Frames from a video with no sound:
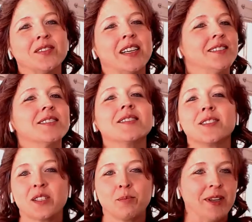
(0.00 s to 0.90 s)
And
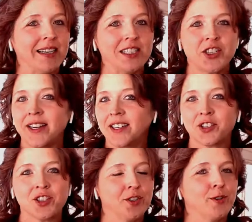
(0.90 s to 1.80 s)
supply chain
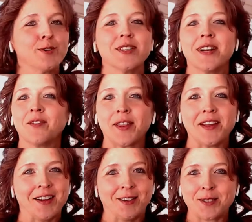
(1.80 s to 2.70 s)
issues and
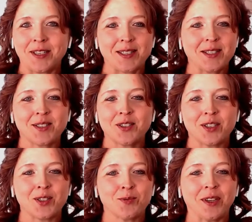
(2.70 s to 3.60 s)
everything else that's
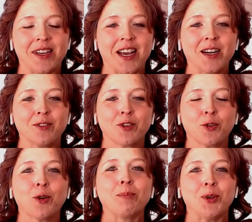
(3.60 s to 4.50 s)
just really kind of
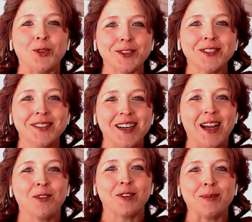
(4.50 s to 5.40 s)
crippled
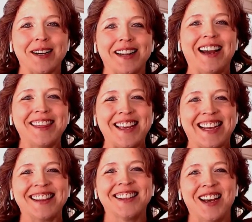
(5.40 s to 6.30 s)
everybody, I
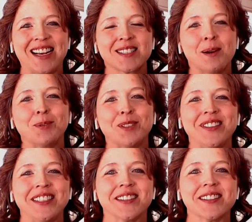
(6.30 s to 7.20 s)
think, in the last couple of
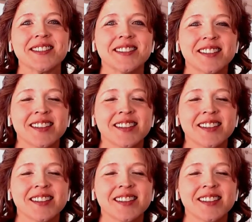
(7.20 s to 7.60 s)
years.